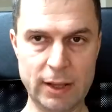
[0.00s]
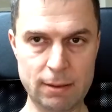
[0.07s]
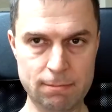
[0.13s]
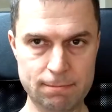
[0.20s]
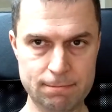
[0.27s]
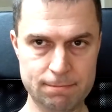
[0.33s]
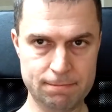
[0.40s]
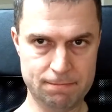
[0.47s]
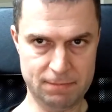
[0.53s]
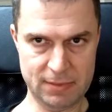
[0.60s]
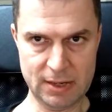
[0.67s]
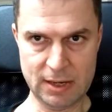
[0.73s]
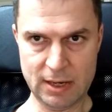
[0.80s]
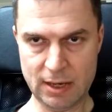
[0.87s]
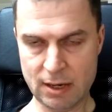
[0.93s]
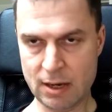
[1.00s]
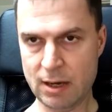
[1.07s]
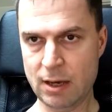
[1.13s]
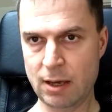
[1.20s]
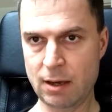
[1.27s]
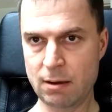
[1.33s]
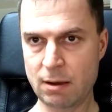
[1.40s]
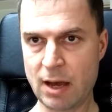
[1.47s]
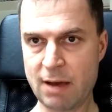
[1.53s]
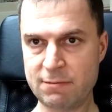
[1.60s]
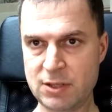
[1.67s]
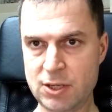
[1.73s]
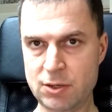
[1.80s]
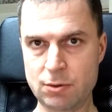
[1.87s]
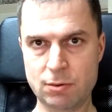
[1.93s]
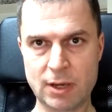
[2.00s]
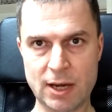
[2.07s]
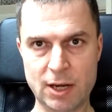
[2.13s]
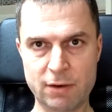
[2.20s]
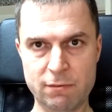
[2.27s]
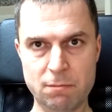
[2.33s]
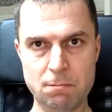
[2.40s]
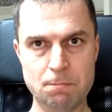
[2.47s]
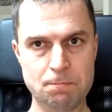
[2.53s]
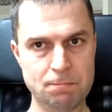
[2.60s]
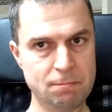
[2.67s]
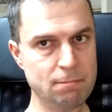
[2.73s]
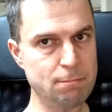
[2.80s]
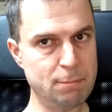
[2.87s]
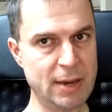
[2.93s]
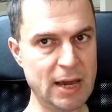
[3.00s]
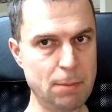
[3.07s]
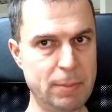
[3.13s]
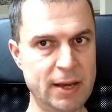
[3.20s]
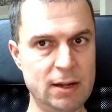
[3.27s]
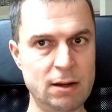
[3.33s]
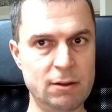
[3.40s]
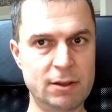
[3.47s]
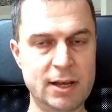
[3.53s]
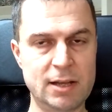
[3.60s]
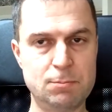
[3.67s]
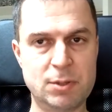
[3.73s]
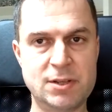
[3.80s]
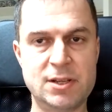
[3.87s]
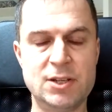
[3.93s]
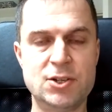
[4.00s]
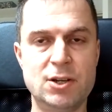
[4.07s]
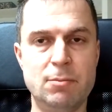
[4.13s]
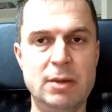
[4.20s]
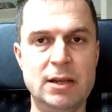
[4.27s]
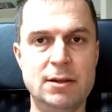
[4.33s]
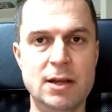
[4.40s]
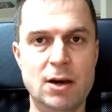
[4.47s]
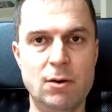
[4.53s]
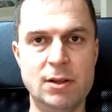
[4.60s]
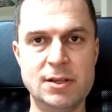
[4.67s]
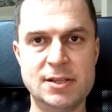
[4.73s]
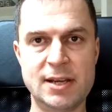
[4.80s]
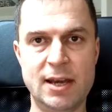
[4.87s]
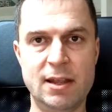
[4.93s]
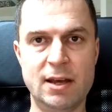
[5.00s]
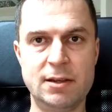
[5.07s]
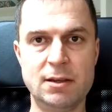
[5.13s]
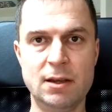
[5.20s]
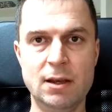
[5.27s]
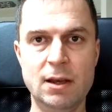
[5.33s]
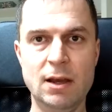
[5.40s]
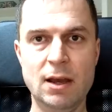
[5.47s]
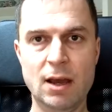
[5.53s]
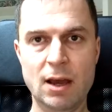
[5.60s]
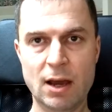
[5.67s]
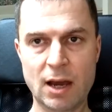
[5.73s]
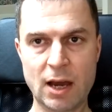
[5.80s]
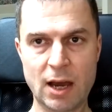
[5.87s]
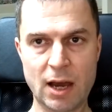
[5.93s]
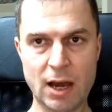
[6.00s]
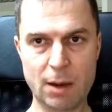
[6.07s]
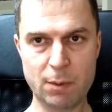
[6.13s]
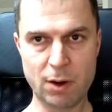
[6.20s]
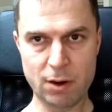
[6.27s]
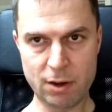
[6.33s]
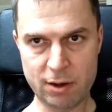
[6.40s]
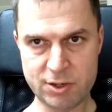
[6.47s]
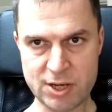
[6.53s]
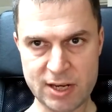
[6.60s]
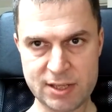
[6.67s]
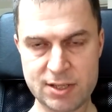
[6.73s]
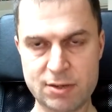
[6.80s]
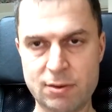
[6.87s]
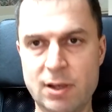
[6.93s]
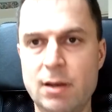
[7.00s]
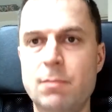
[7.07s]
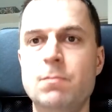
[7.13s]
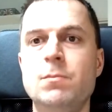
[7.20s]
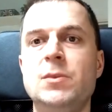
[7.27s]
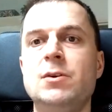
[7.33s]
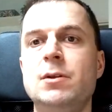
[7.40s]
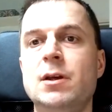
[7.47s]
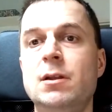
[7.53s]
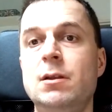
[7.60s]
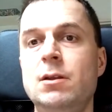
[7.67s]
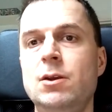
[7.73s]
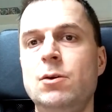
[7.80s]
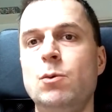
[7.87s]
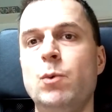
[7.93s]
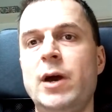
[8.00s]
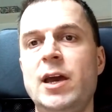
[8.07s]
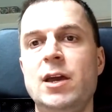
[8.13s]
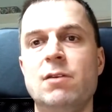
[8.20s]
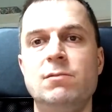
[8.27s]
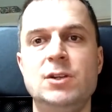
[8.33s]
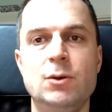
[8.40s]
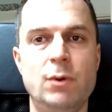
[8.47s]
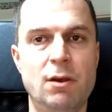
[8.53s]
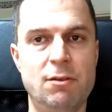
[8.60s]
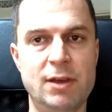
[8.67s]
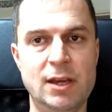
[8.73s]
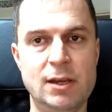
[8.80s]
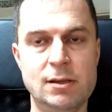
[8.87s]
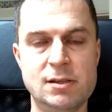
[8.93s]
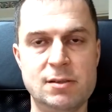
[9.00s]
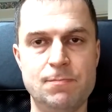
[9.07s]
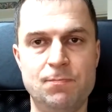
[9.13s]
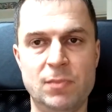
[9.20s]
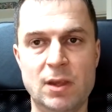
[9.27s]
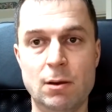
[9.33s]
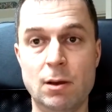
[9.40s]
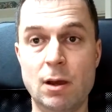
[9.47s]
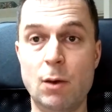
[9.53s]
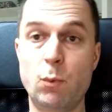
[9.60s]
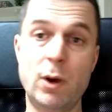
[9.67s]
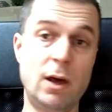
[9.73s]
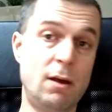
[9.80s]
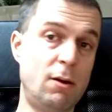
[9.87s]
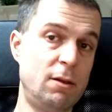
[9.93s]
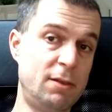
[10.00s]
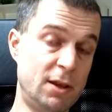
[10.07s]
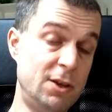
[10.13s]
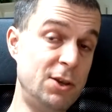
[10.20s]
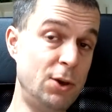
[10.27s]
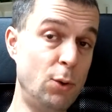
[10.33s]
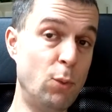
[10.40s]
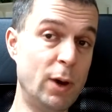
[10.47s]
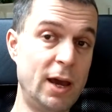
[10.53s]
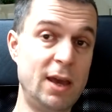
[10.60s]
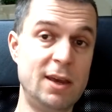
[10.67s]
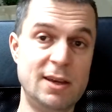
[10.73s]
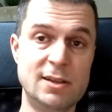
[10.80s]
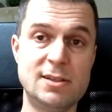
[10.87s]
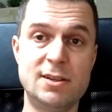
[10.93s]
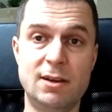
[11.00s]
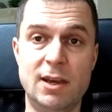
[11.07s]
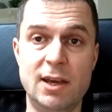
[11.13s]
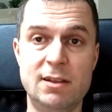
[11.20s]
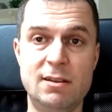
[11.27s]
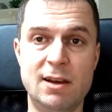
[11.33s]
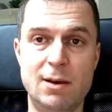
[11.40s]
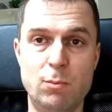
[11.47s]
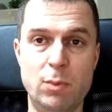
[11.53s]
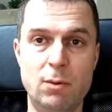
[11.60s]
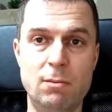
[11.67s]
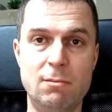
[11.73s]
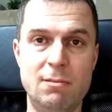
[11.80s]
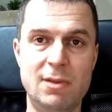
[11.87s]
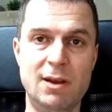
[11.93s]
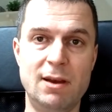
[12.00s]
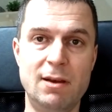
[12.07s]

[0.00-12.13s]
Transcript: well, I have to kind of backpedal on that position a bit now and say that I'm going to adjust to the new way of doing things, where the new way is the GitHub